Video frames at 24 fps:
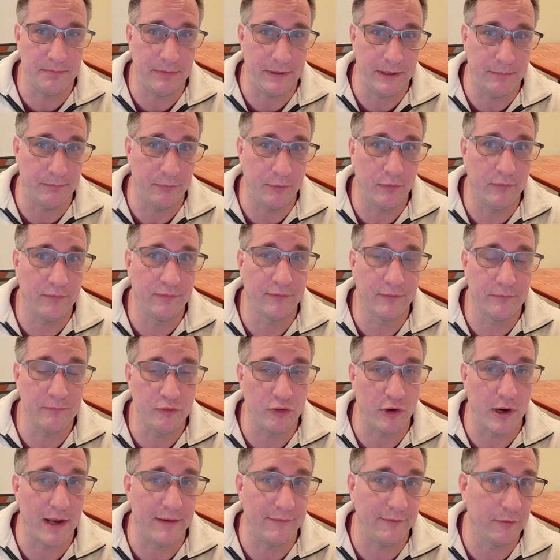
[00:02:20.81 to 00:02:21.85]
people from
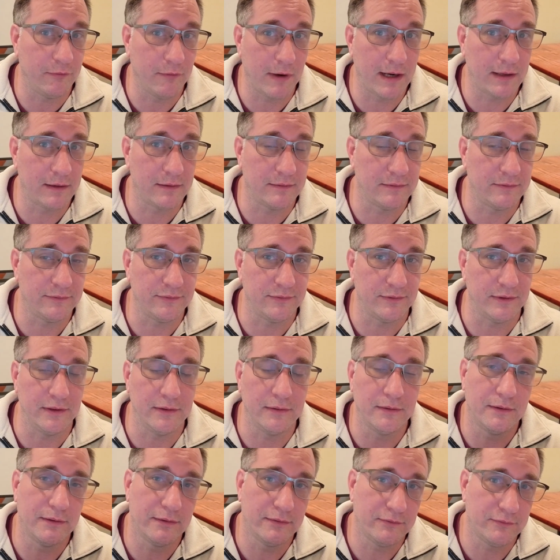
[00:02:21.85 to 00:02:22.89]
driving recklessly
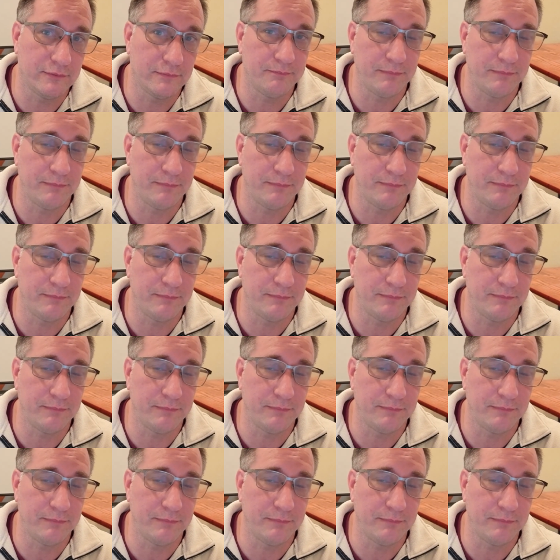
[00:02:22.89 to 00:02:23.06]
because